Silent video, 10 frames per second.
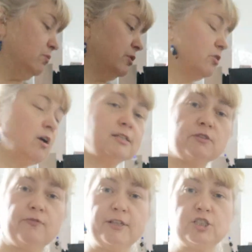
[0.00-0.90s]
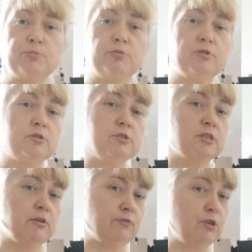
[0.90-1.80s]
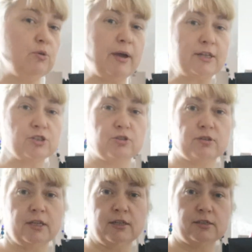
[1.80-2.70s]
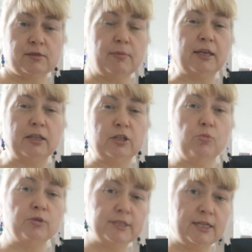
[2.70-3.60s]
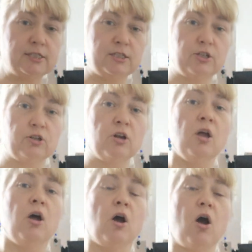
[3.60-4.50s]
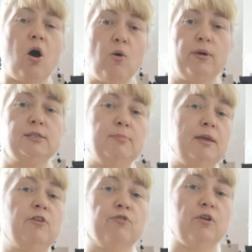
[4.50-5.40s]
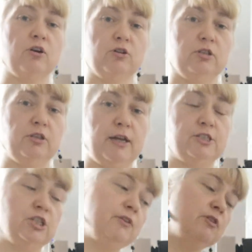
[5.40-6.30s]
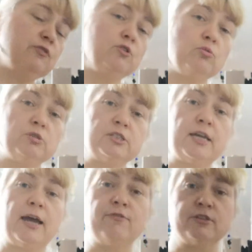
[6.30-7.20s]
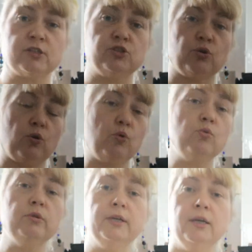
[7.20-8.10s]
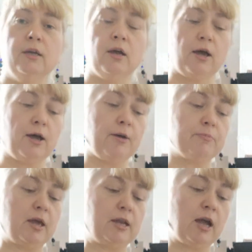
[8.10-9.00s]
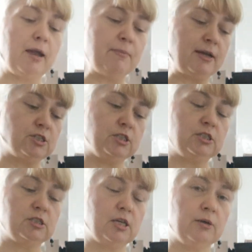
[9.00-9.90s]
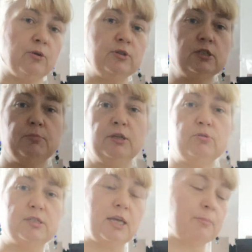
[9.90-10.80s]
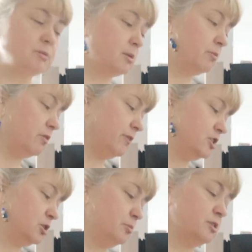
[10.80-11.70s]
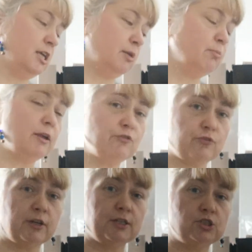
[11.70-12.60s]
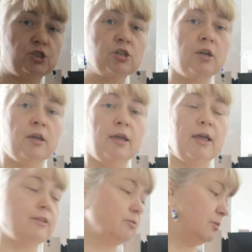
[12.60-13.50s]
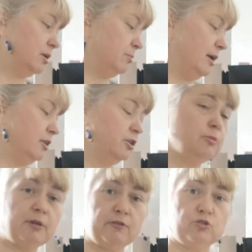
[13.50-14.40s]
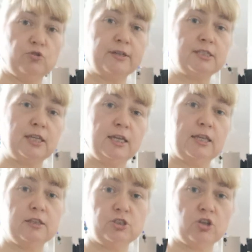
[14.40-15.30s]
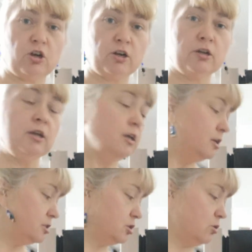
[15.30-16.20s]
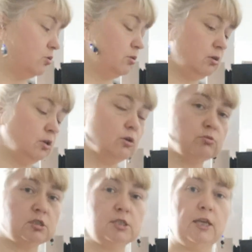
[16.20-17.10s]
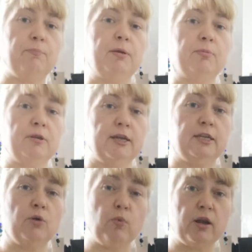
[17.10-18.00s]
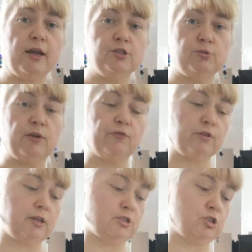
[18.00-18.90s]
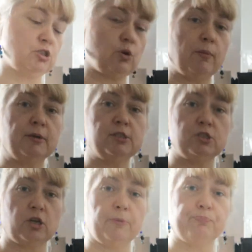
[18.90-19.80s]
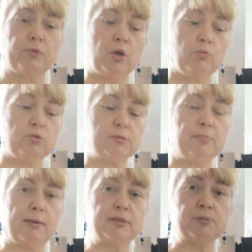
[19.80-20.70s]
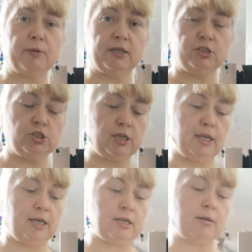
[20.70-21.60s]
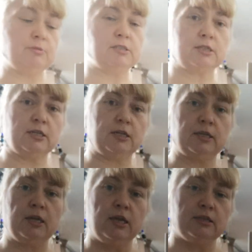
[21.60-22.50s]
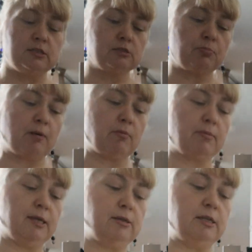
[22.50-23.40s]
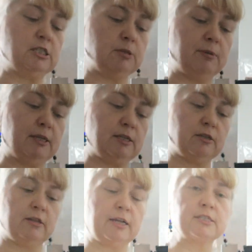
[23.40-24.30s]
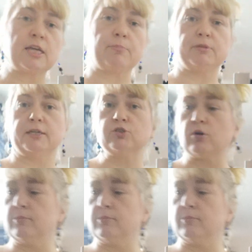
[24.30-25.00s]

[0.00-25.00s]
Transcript: with lots of vegetables and a few extra things that make it a little more tastier always make for a good lunch, even if you don't just have this on your own. And I'm actually just going to be using up some of the vegetables in my fridge, and I'm gonna make a little bit of a dressing in the jar. So, you know, just to give people an idea what I do eat for lunch. So I'm gonna start with some baby spinach, and I'm just gonna, this is probably needs to be eaten in the next couple days.